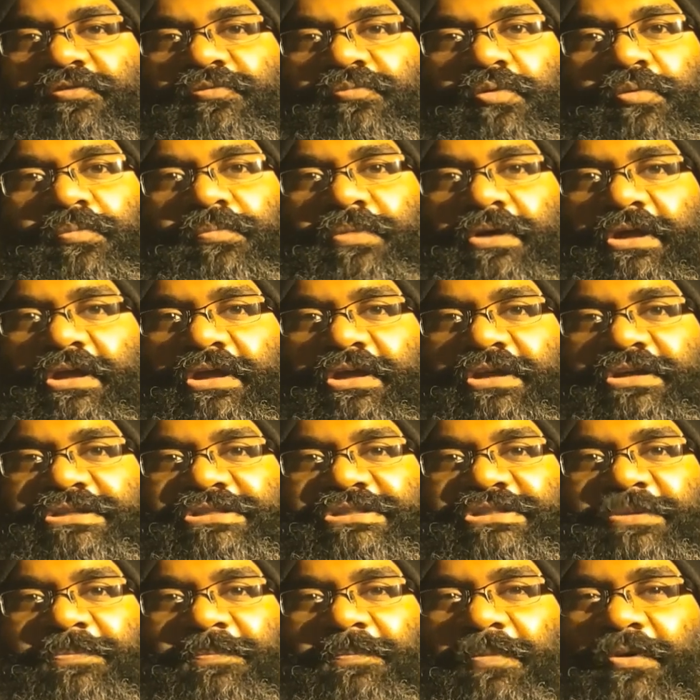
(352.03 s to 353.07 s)
Mumbai is
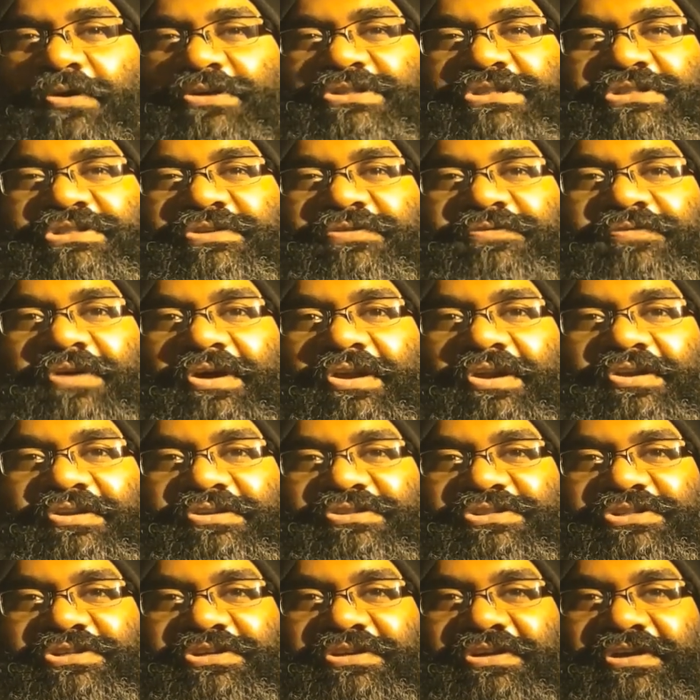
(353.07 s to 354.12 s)
the positive
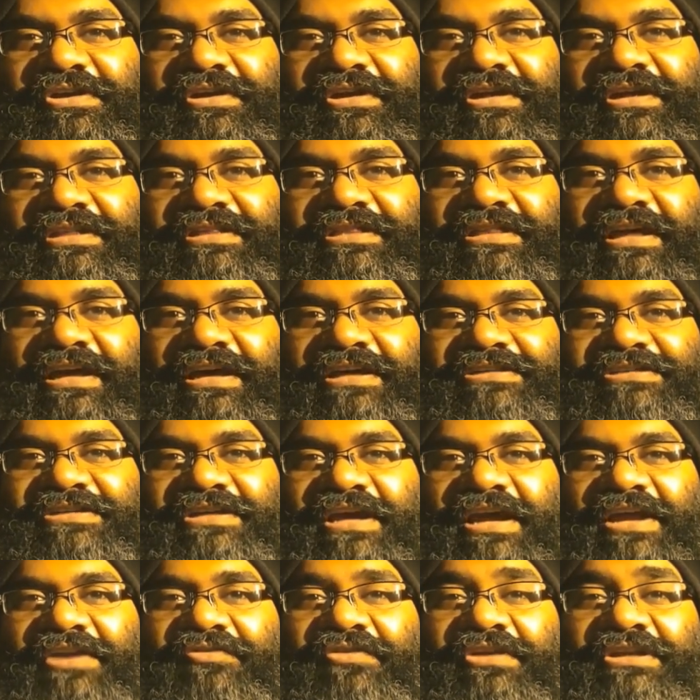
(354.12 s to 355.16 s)
energy that
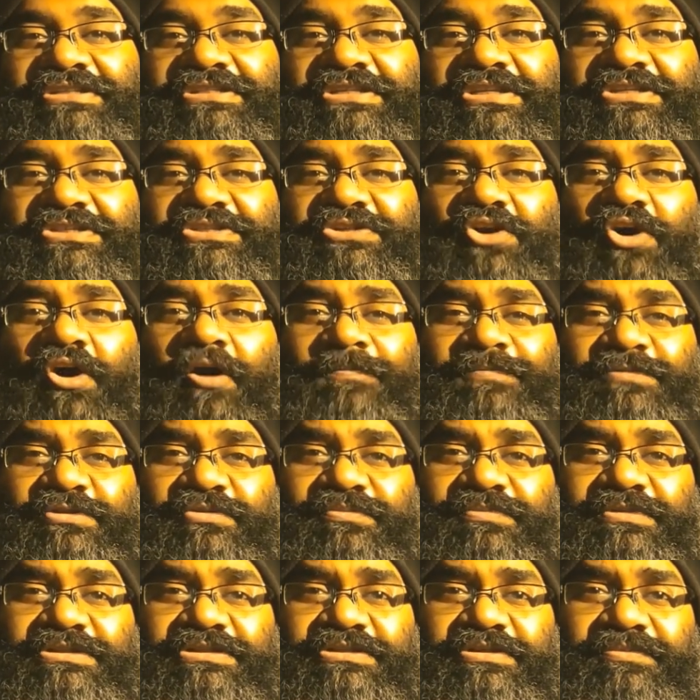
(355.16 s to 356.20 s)
addresses
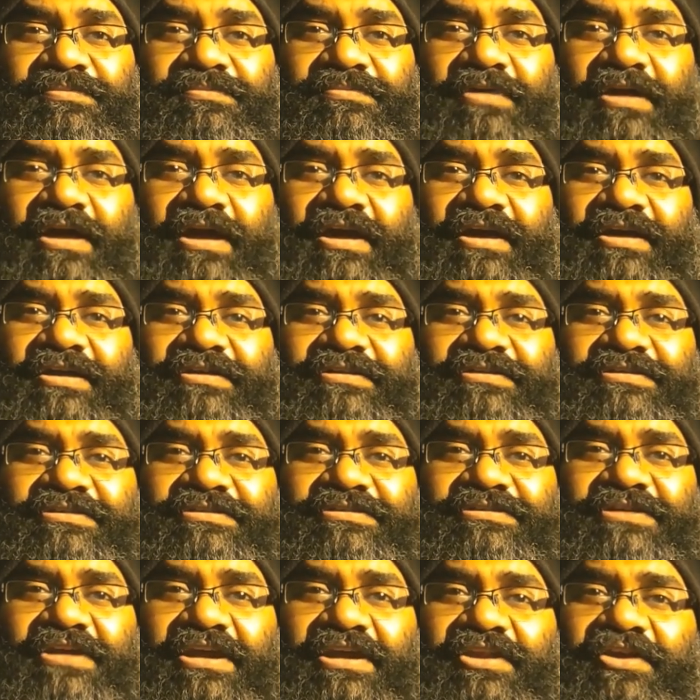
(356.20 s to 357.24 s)
optimism and
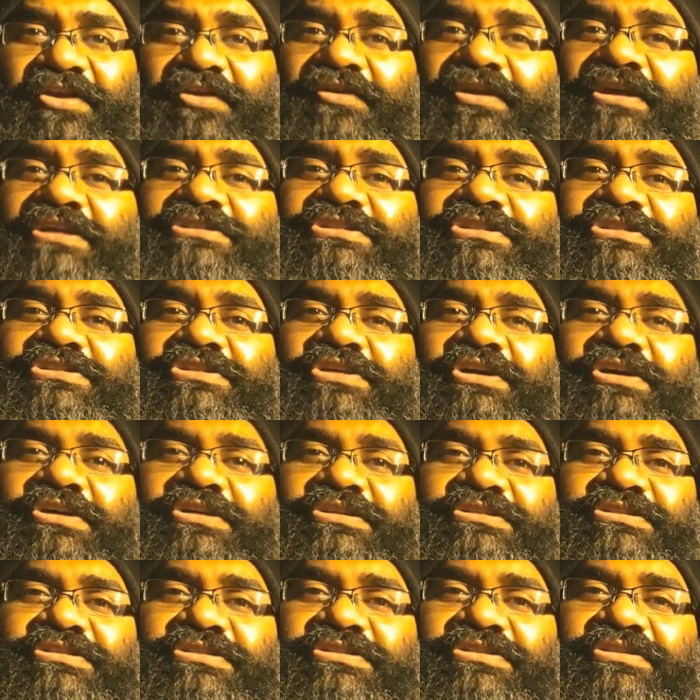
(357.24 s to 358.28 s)
encourages
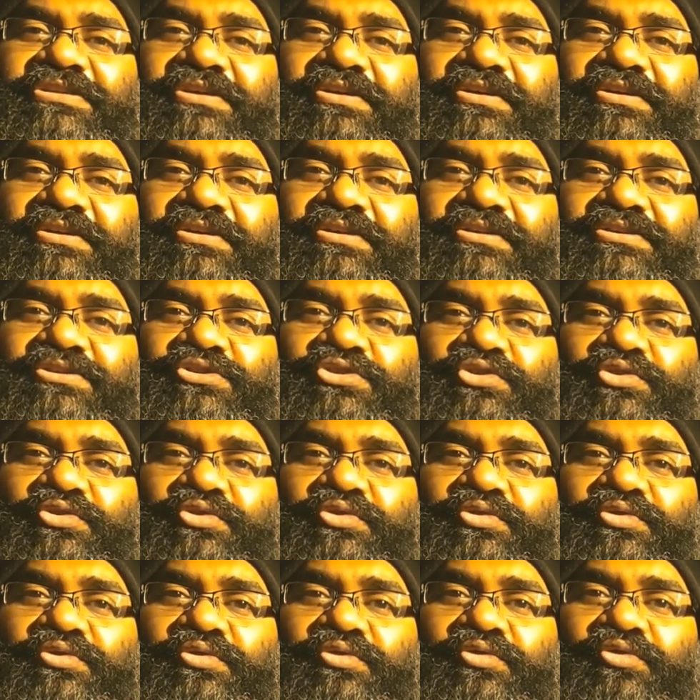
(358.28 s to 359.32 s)
us
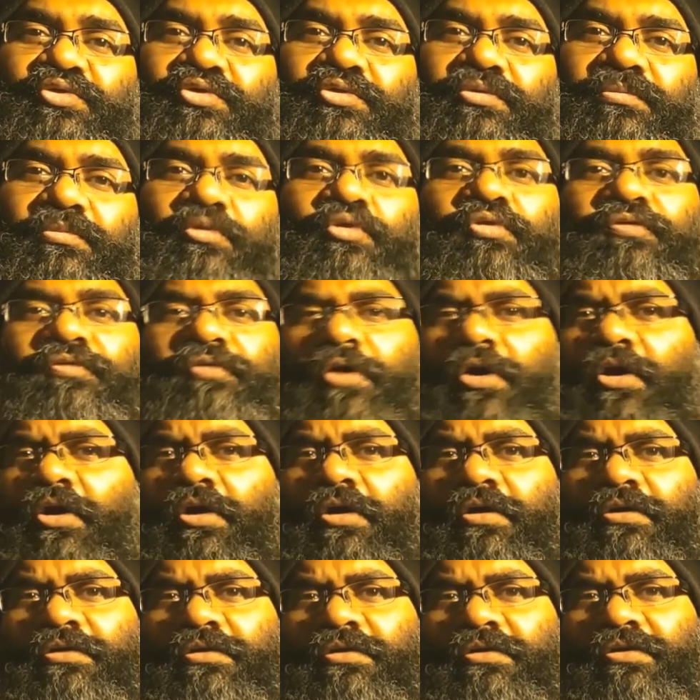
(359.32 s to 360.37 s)
to move
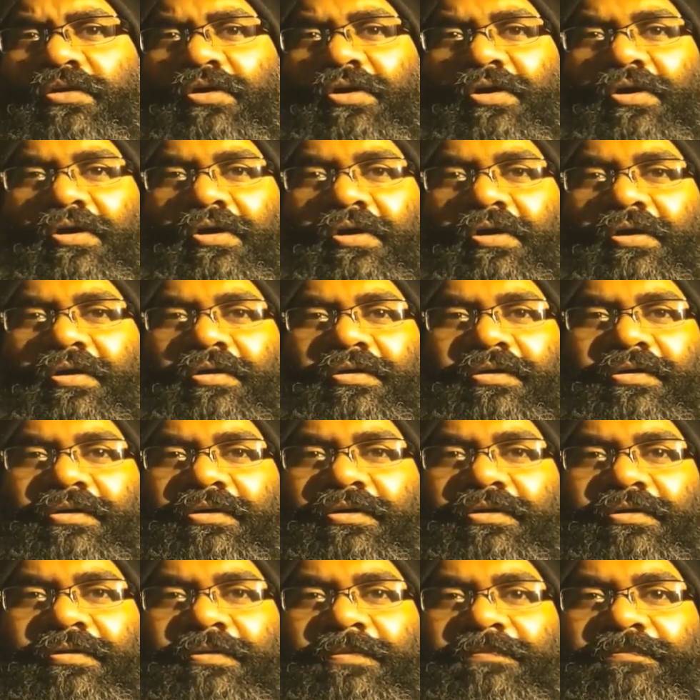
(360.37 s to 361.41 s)
on
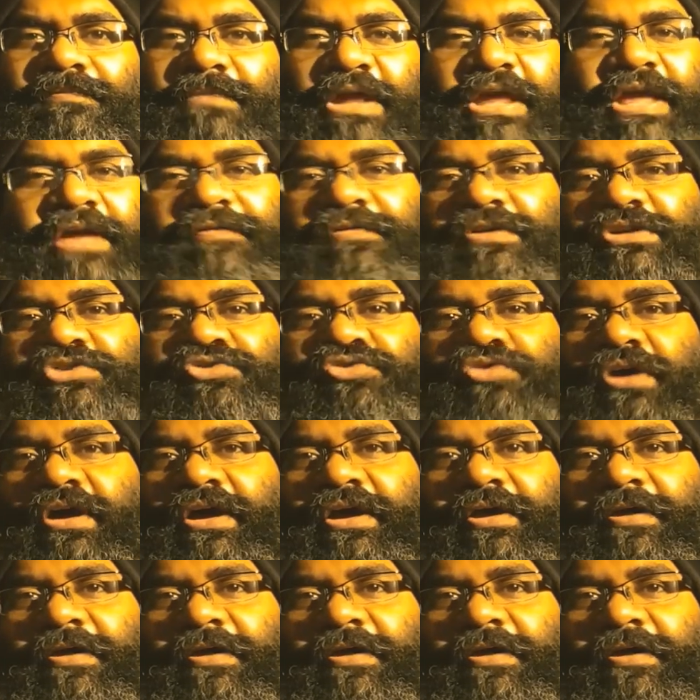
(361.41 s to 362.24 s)
or give a try.